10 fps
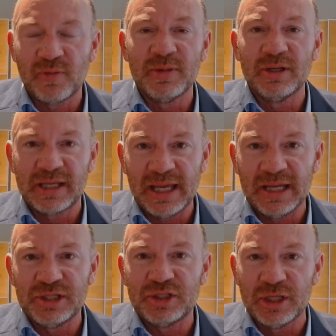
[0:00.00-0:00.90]
of
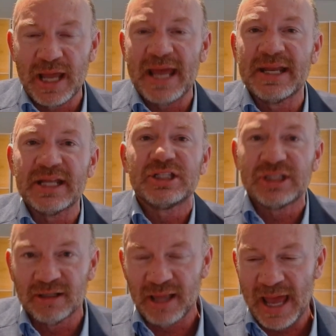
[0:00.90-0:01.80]
communication, and it
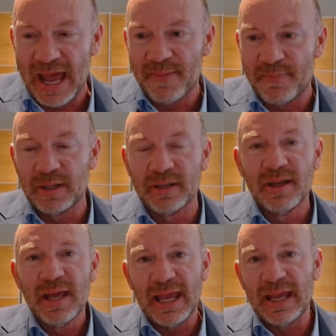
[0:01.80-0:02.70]
still happened.
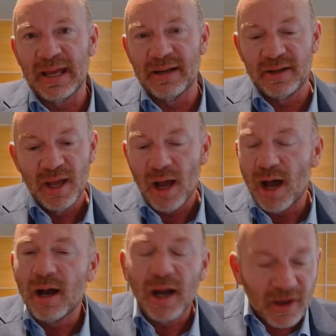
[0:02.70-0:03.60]
And
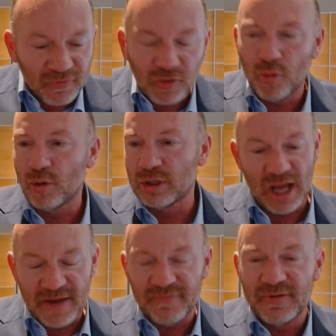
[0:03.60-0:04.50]
of
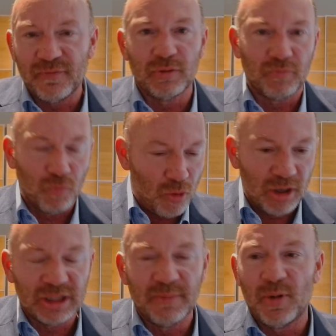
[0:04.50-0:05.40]
course, I've never
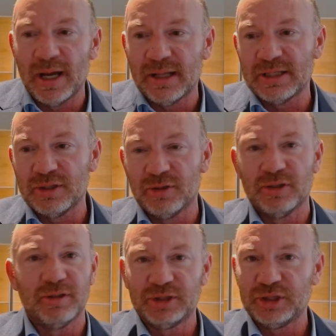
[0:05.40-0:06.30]
walked a mile in
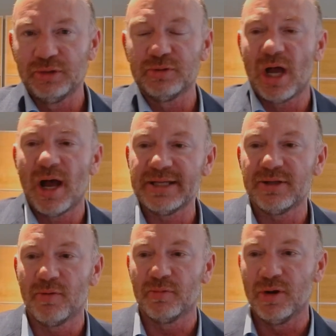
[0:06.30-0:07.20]
your shoes. I
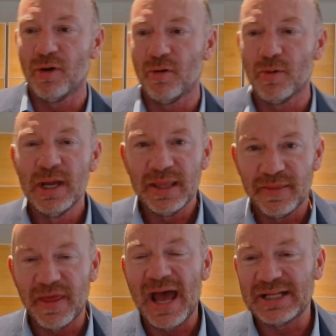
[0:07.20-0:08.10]
don't know
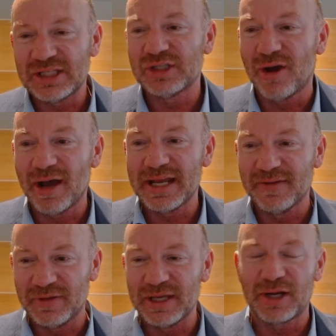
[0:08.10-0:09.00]
that side
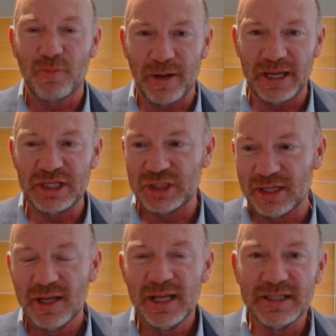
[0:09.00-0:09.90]
of the
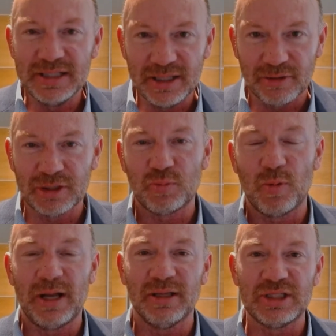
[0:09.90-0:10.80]
equation near as
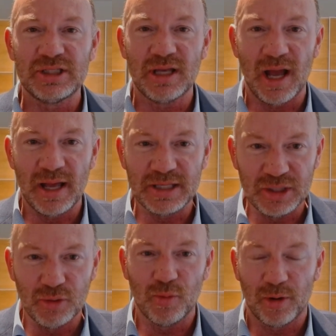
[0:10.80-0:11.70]
well as
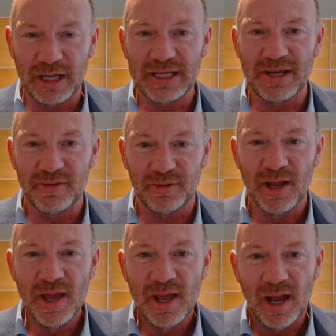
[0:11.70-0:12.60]
you or any
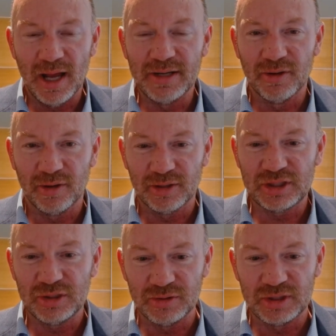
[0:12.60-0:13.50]
other
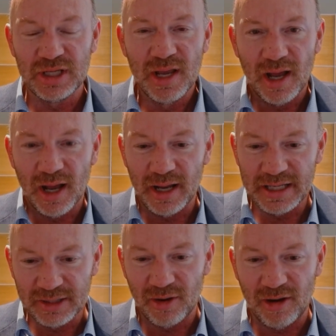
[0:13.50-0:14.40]
nurse who's
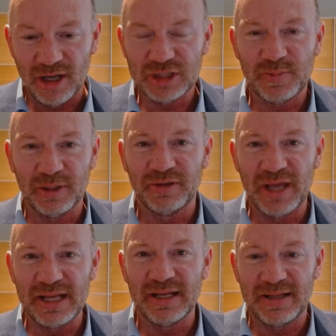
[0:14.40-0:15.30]
in the hospital
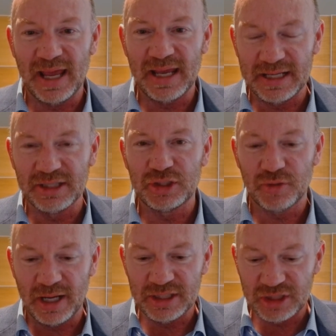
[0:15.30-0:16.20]
day to day in the
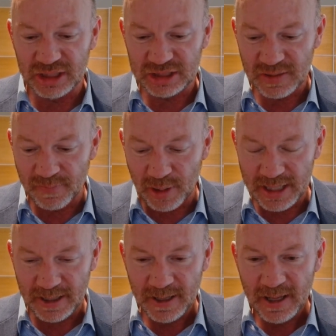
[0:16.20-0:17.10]
trenches.
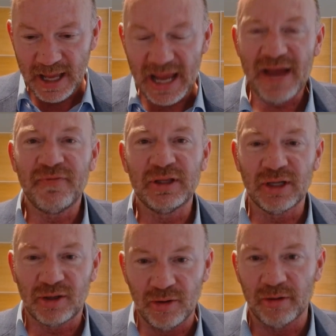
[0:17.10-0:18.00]
But having
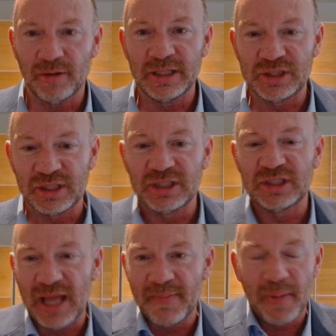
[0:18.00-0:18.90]
the courage to
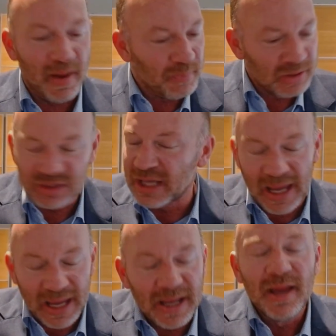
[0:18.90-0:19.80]
step up and
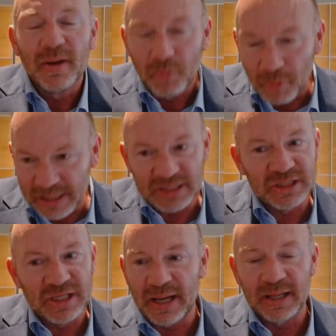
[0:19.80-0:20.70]
say, wait a
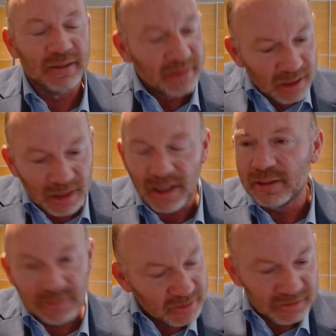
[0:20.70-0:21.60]
second,
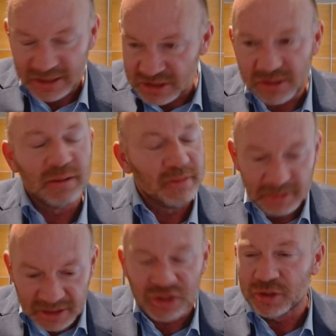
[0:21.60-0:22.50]
this
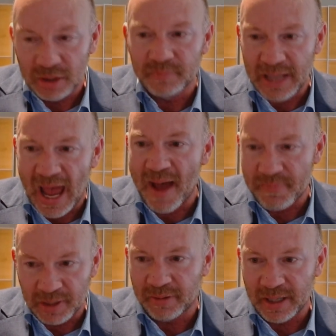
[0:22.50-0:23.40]
shouldn't be
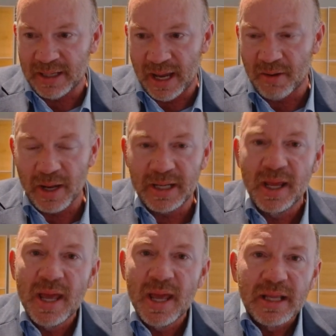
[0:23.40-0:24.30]
happening right now.
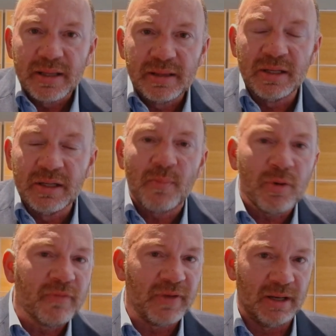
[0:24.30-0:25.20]
And the
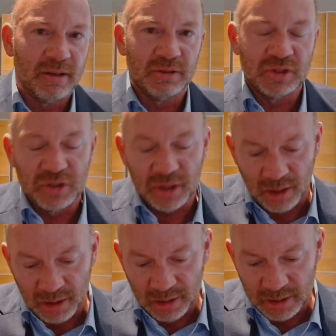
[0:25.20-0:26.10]
number of errors that
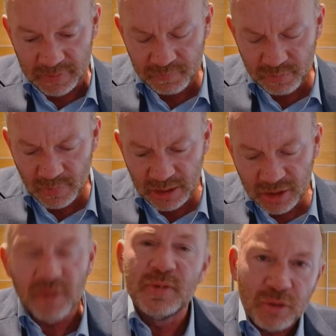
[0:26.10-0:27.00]
are
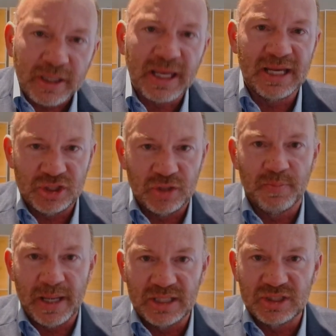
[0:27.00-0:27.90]
communication
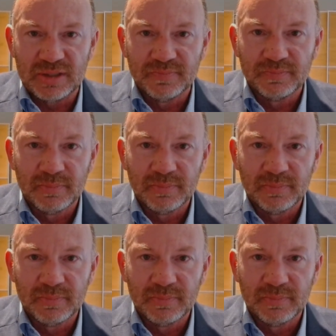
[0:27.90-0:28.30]
based,